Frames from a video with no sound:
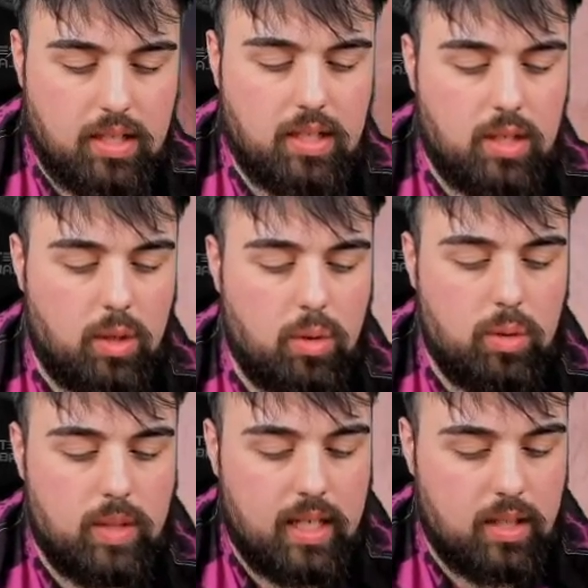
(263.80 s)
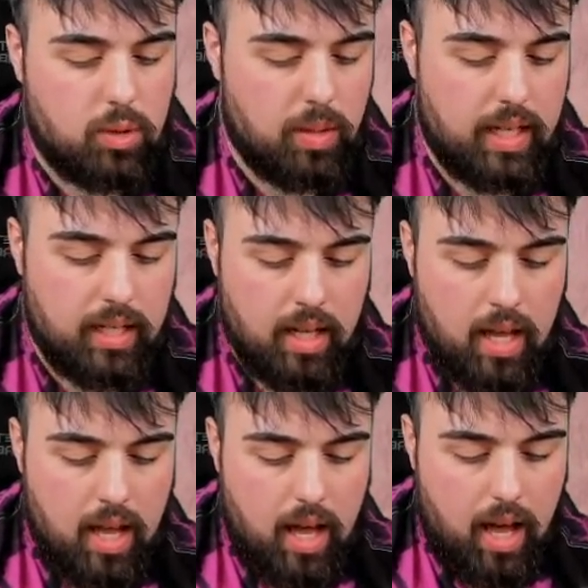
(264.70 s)
Son Goku Daily Training.
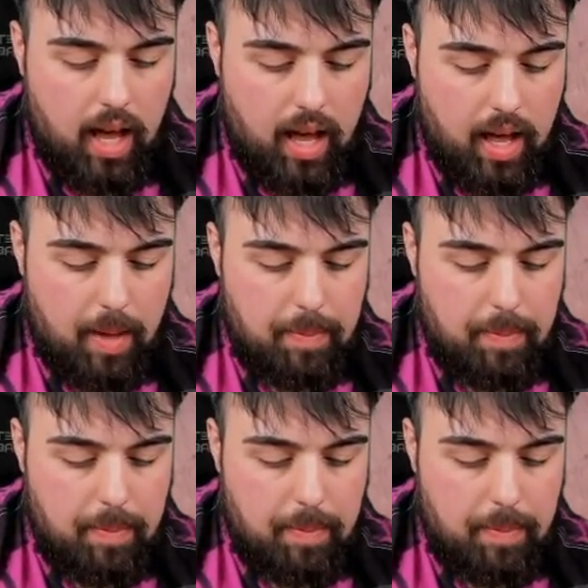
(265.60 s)
Uh,